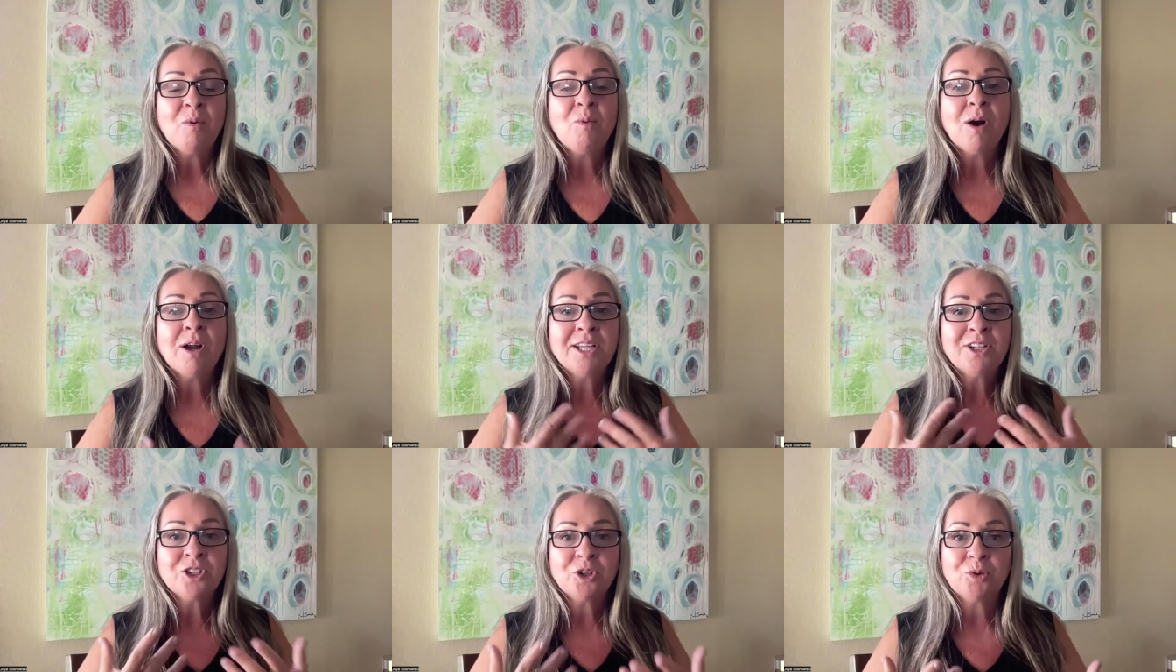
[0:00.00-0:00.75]

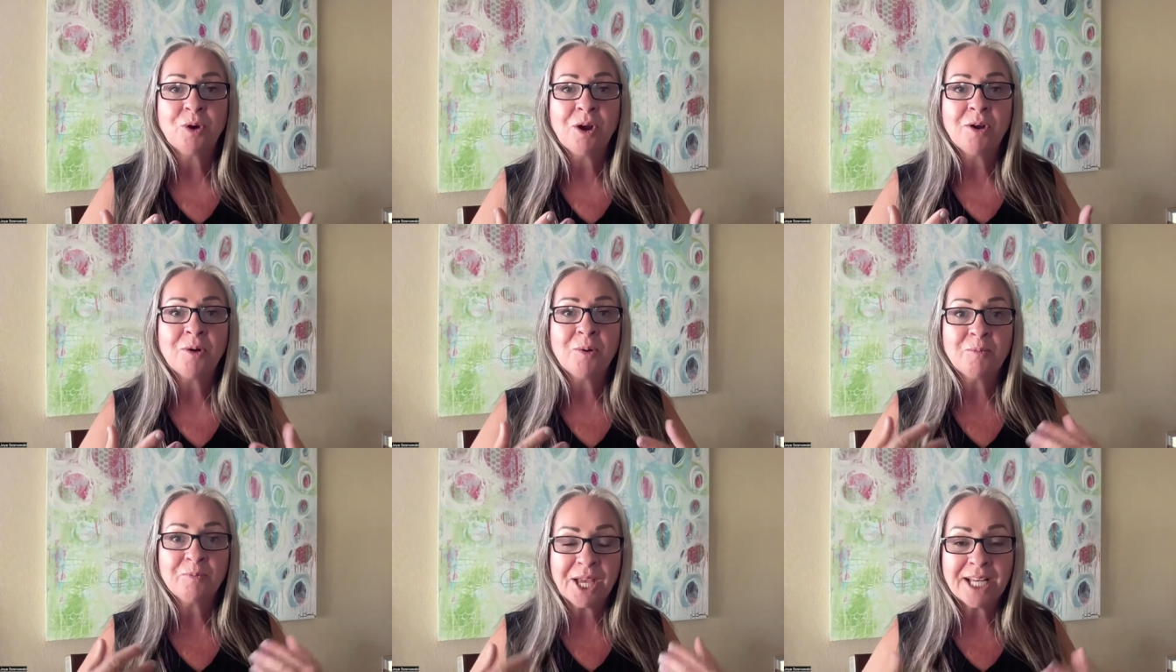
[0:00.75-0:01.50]
wanting to
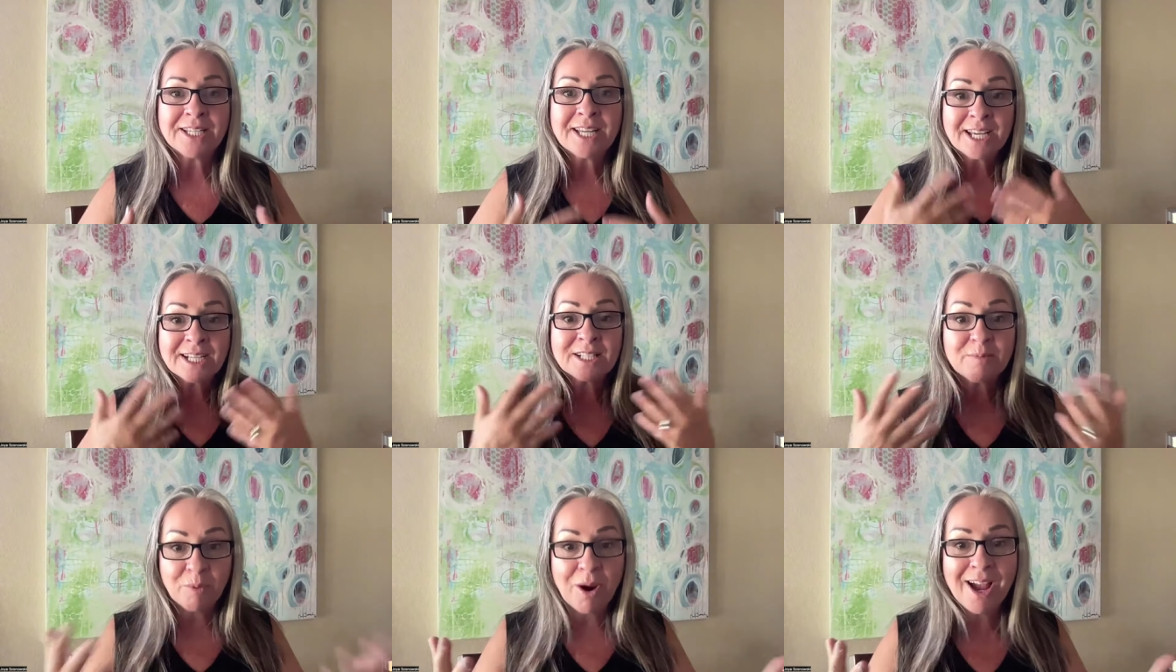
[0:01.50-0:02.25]
grow and
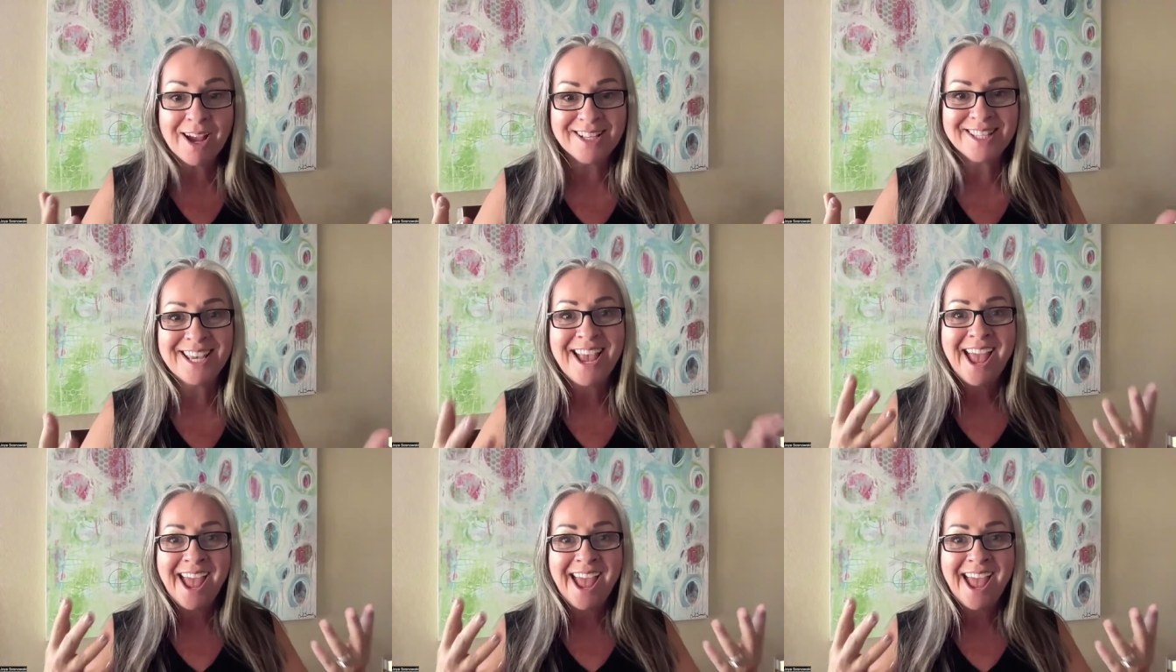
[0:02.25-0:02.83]
express